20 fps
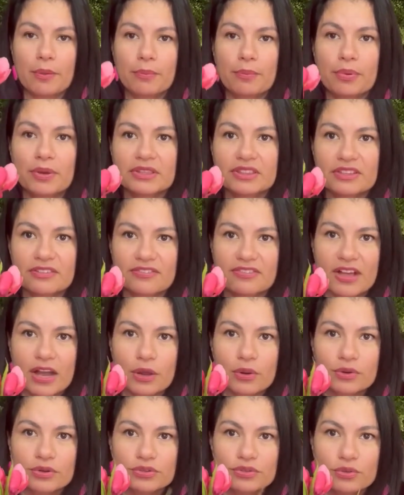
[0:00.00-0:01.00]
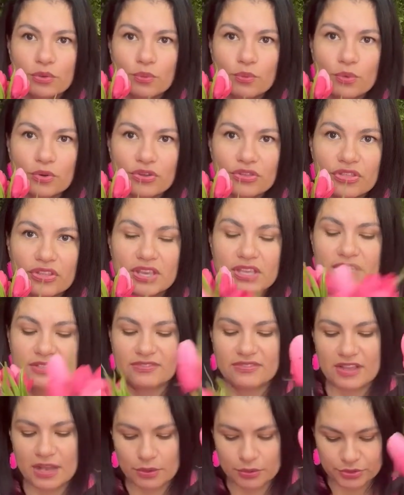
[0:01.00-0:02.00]
put the flowers where these
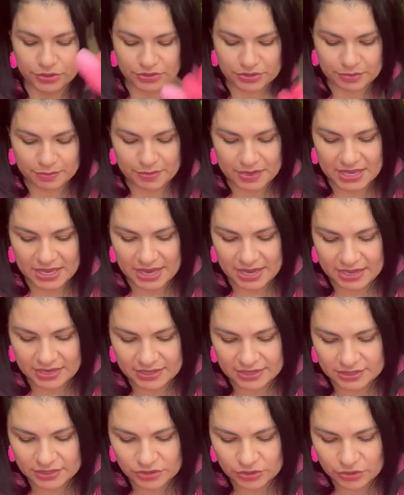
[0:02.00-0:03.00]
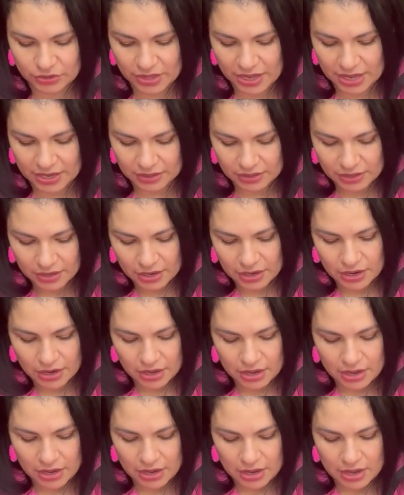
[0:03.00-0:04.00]
flowers begin so that
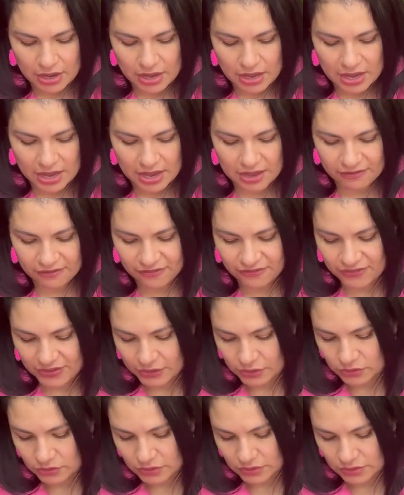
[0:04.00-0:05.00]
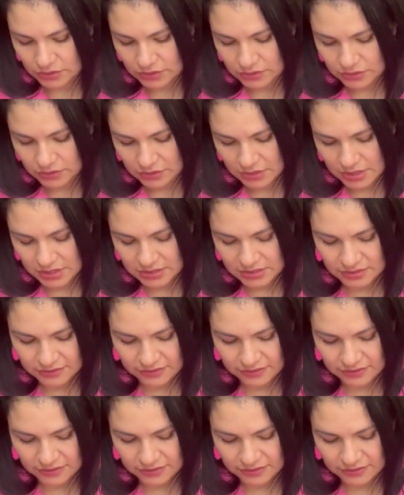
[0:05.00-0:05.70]
it fills, it